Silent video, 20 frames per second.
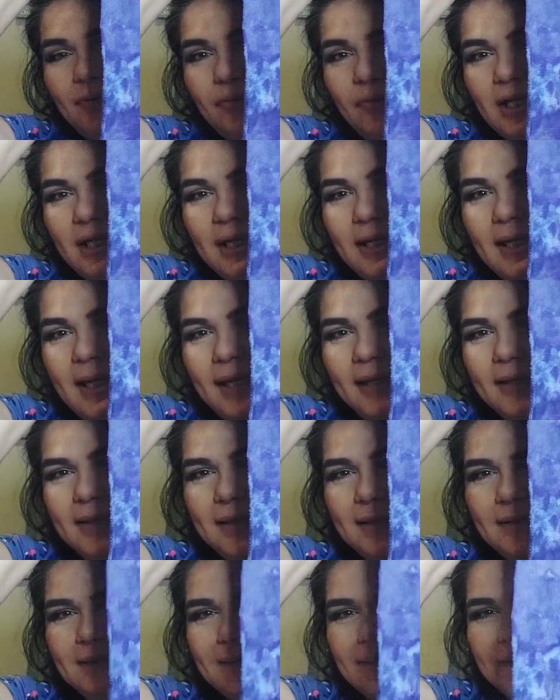really like
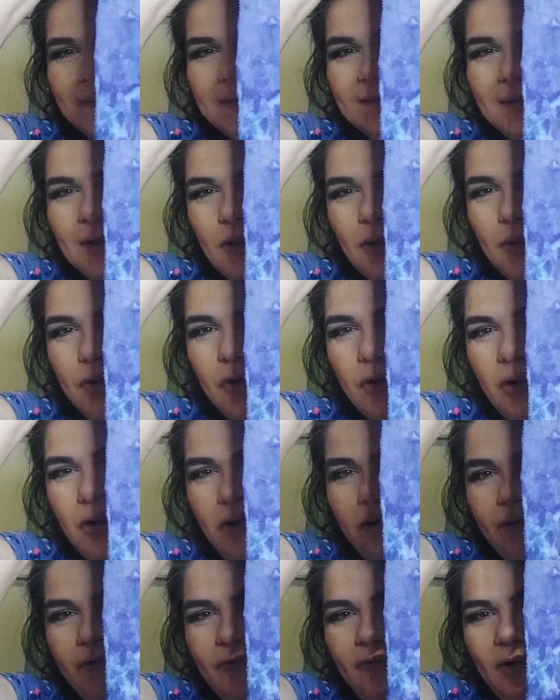this look
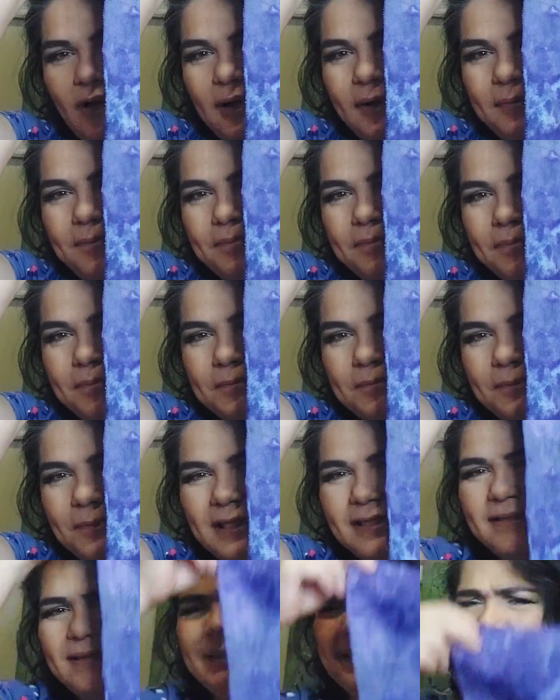of
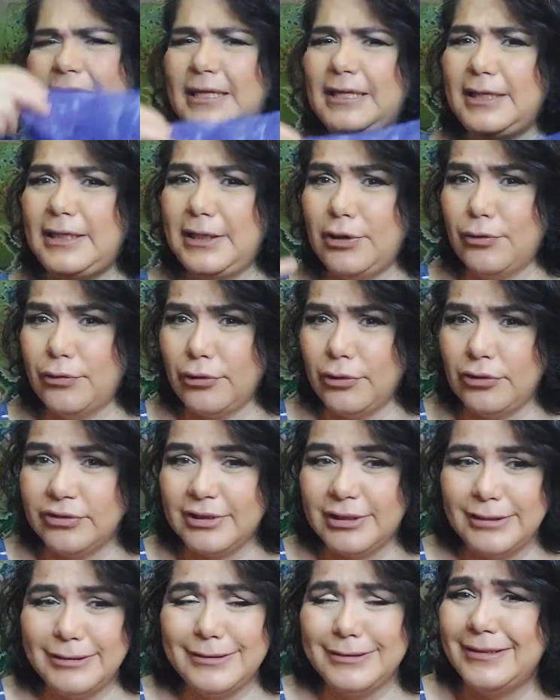skinny
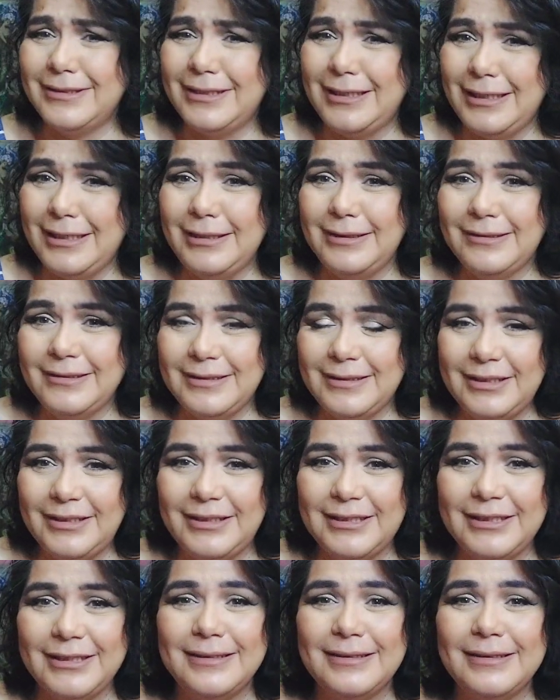crosses, skinny
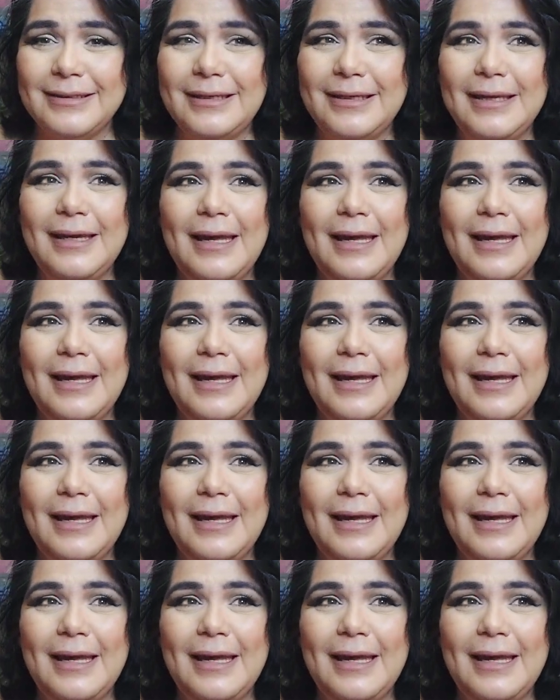stitches,